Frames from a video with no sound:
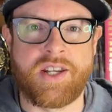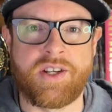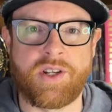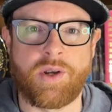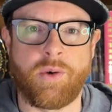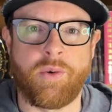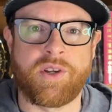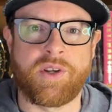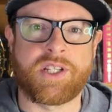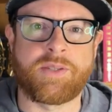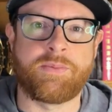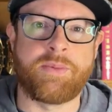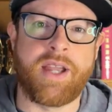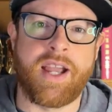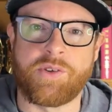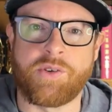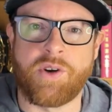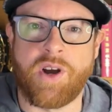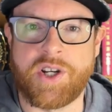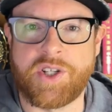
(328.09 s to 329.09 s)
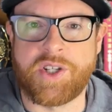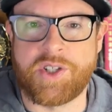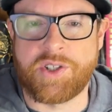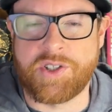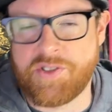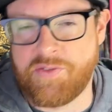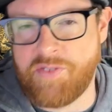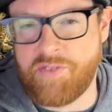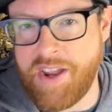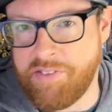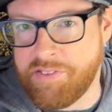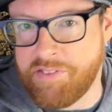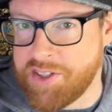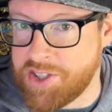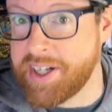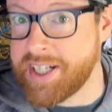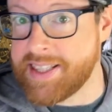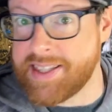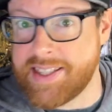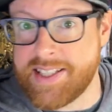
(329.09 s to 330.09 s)
going to be Aaron Rodgers' favorite
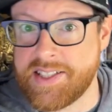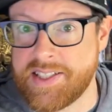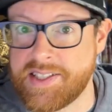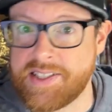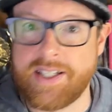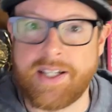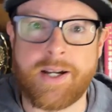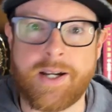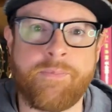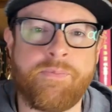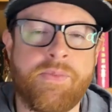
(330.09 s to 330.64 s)
target this year,